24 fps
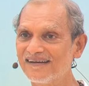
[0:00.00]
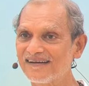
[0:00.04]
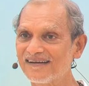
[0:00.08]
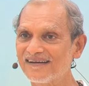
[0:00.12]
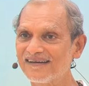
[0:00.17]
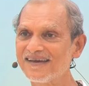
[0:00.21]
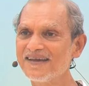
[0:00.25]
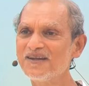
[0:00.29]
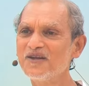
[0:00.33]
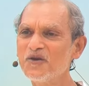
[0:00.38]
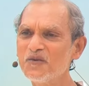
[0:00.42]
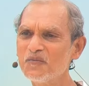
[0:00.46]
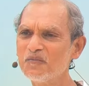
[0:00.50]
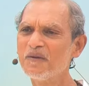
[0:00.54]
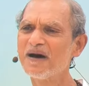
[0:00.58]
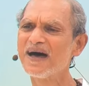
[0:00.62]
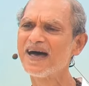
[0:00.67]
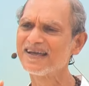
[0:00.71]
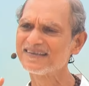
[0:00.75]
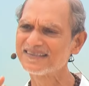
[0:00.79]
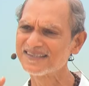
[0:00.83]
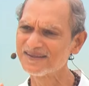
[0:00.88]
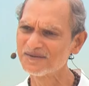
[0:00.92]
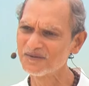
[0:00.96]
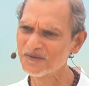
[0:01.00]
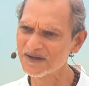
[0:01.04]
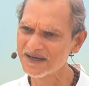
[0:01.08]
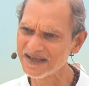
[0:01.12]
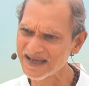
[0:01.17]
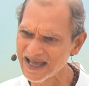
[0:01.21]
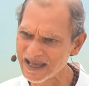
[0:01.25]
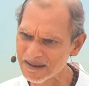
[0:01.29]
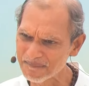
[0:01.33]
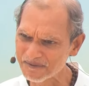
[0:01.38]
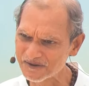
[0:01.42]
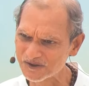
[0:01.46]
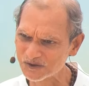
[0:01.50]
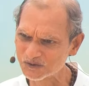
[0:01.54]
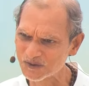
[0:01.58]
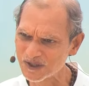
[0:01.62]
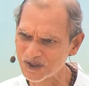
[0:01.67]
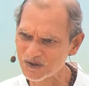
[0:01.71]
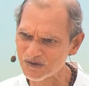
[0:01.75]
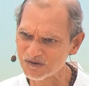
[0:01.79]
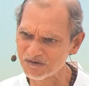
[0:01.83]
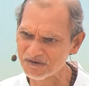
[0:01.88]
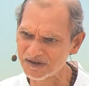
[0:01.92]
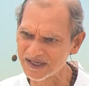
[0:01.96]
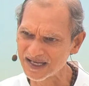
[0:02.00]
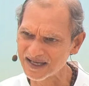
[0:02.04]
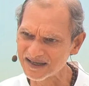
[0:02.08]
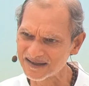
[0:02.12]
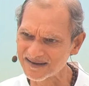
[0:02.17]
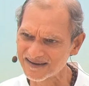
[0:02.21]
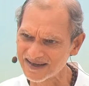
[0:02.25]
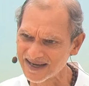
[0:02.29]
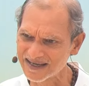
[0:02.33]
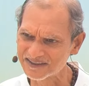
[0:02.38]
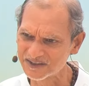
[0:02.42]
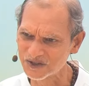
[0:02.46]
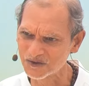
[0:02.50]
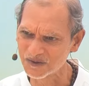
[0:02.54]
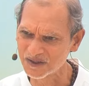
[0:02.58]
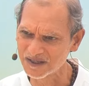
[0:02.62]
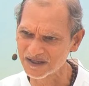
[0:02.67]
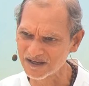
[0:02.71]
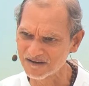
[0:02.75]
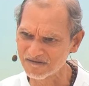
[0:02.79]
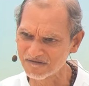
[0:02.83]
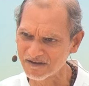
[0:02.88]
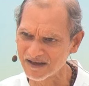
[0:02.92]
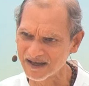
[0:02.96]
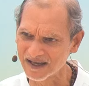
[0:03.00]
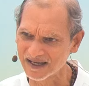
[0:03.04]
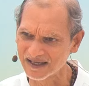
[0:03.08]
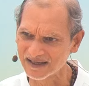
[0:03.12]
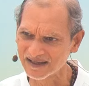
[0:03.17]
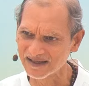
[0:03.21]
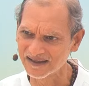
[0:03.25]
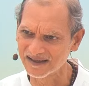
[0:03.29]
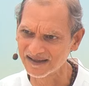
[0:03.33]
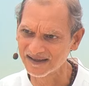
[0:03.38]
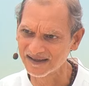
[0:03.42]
Can you imagine what happens when you feel a connection with the divine?